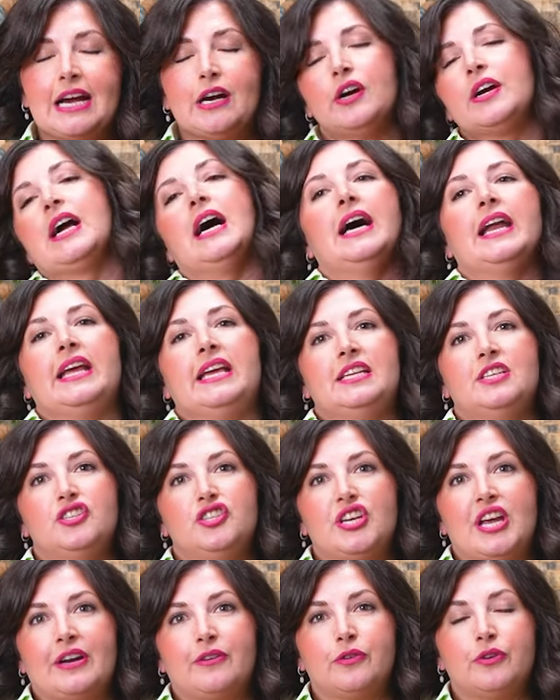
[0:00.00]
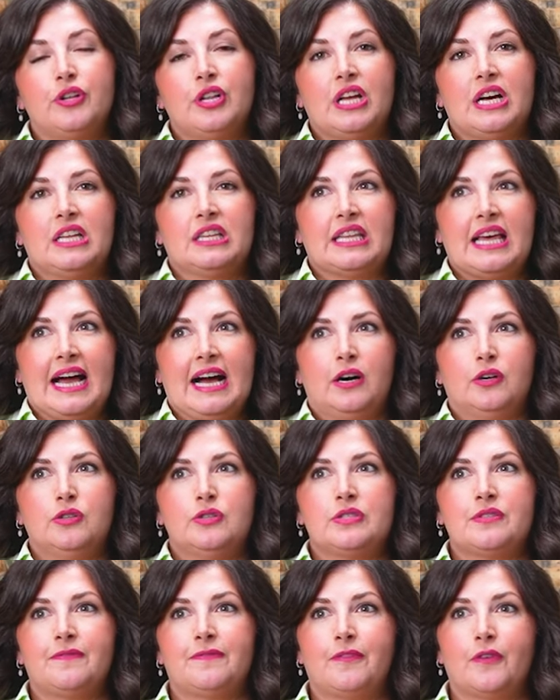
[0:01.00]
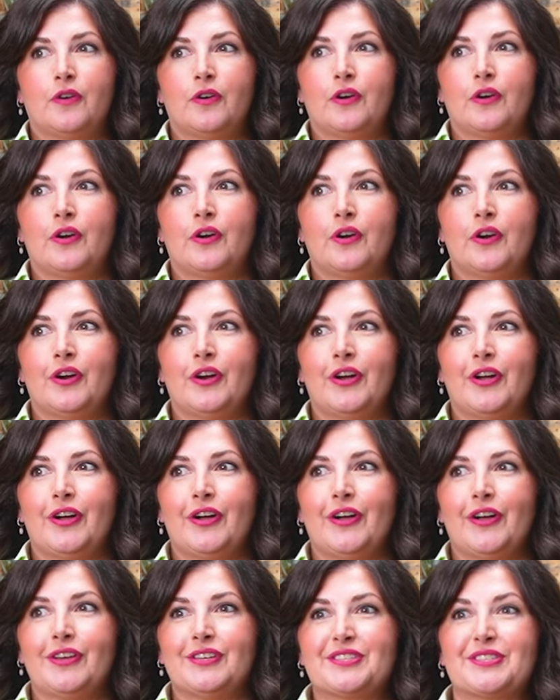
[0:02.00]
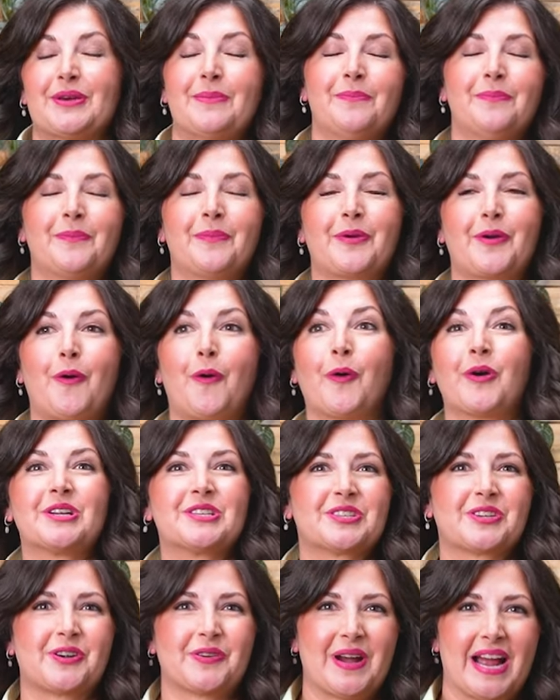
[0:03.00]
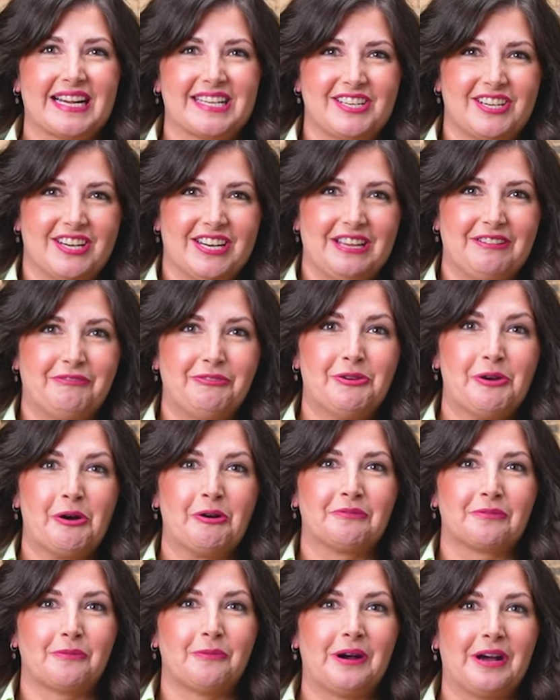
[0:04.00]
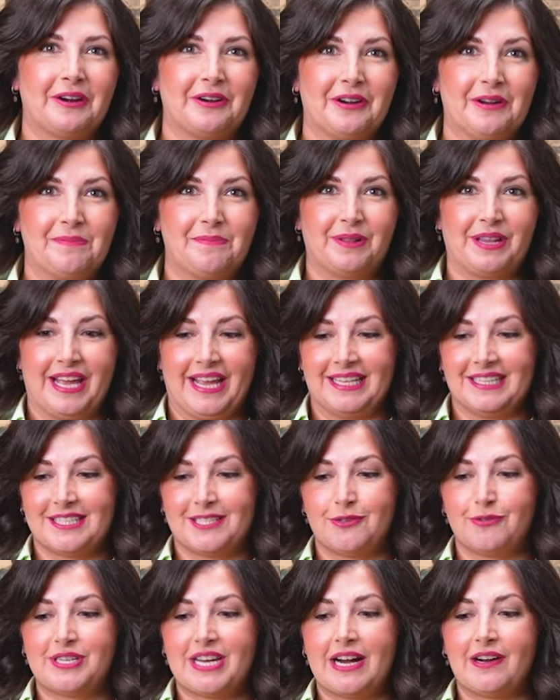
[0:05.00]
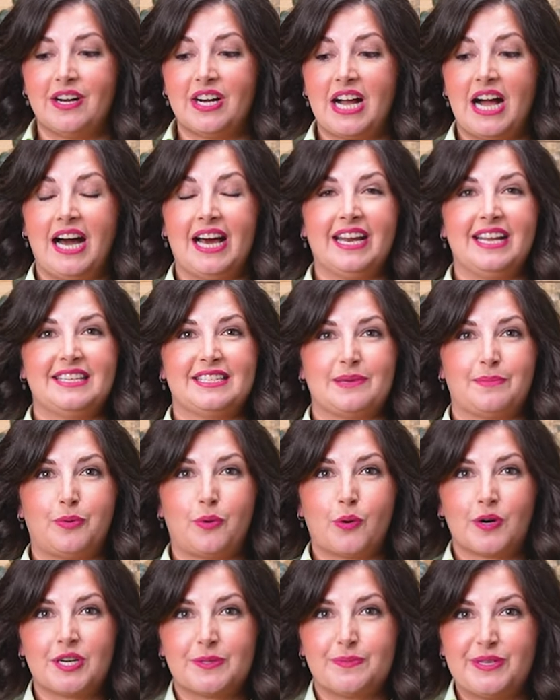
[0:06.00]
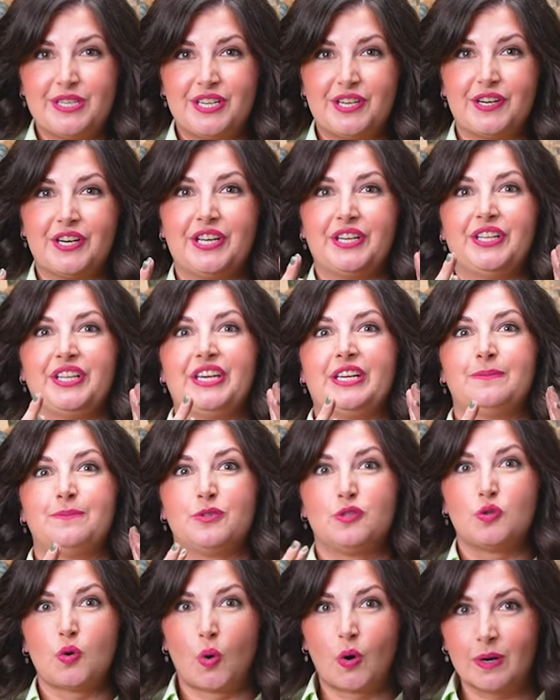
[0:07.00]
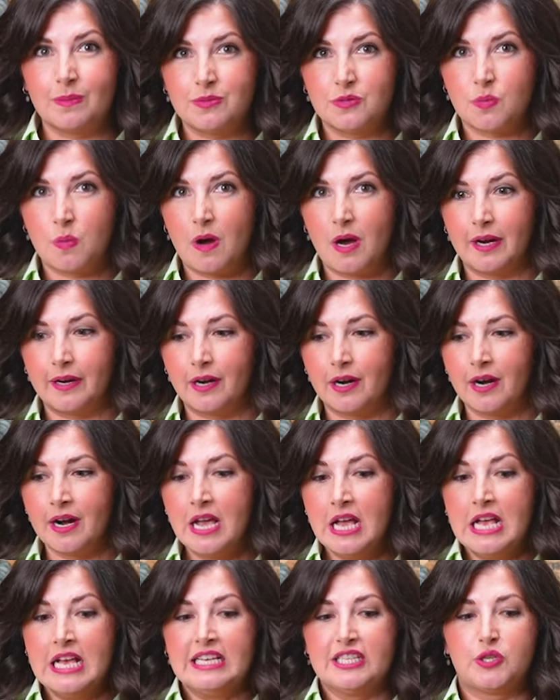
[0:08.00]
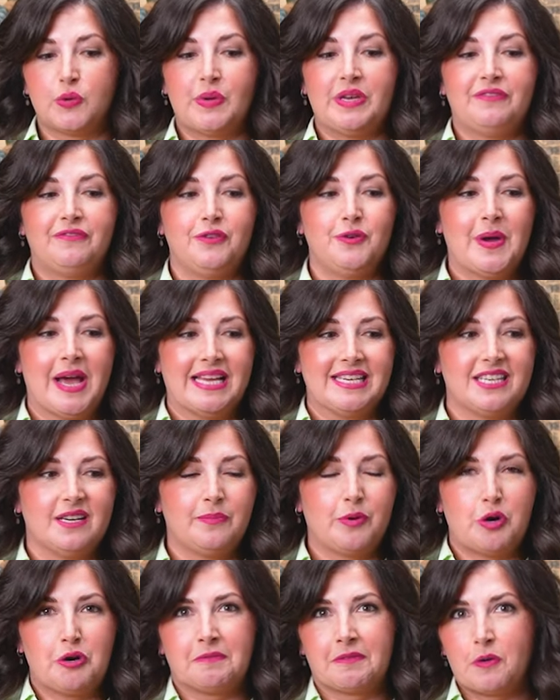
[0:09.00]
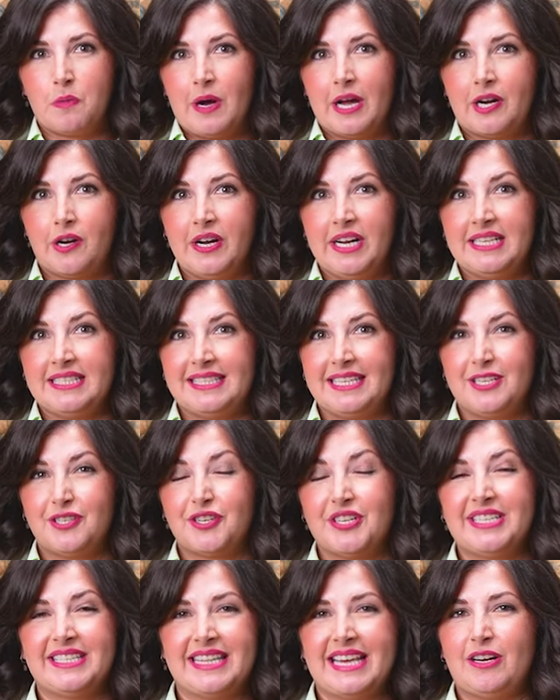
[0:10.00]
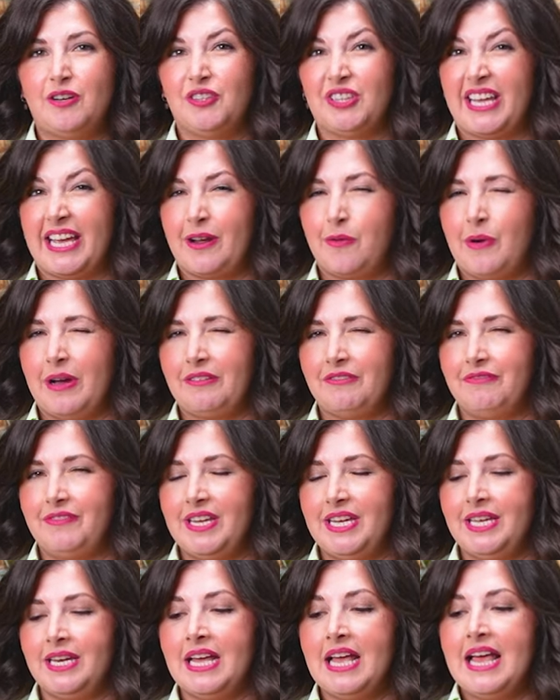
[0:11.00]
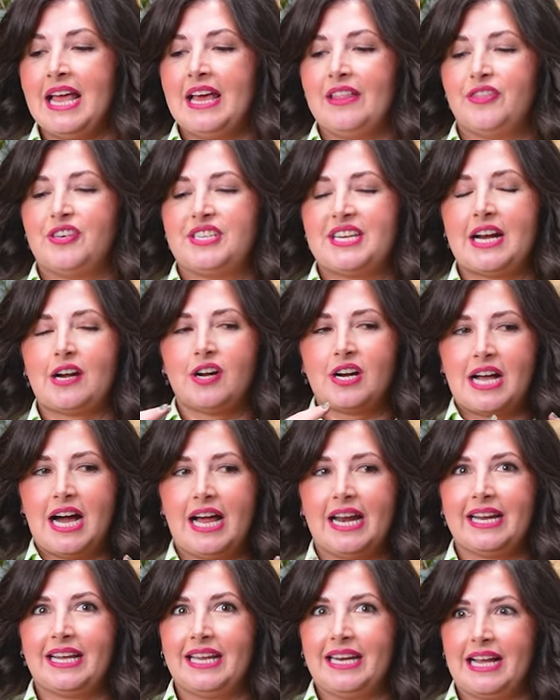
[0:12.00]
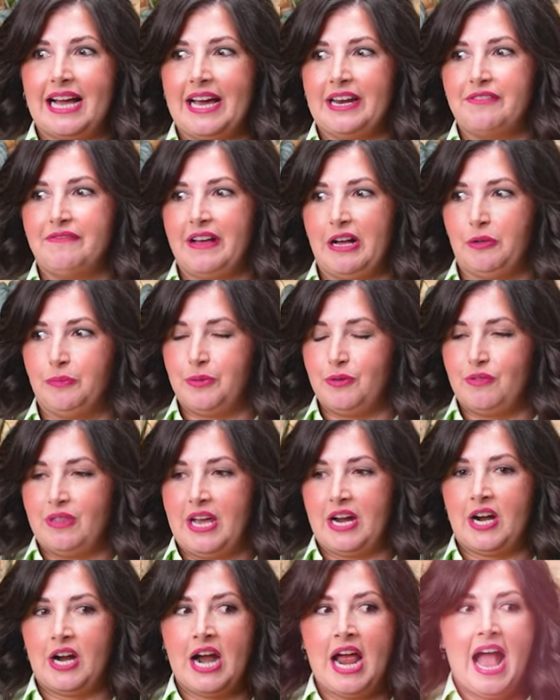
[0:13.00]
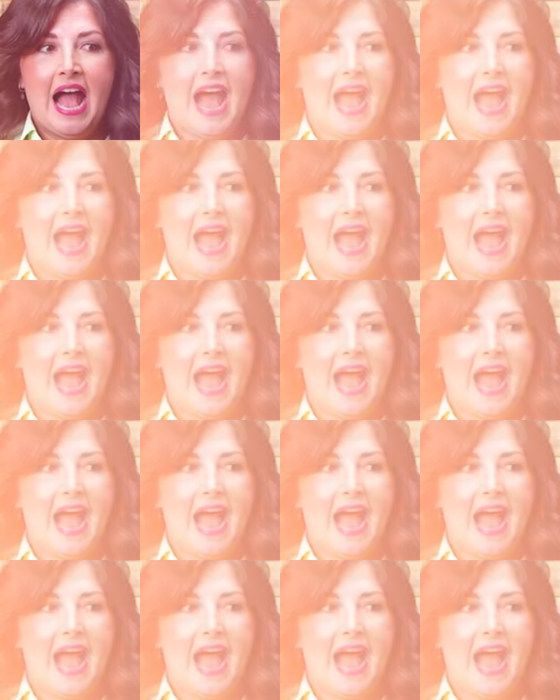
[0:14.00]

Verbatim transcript: Terracotta in general allows for some course correction if you overwater a plant. So terracotta is a porous material, it absorbs water. So if you end up overwatering a citrus, they don't like wet feet. The terracotta can kind of help you there.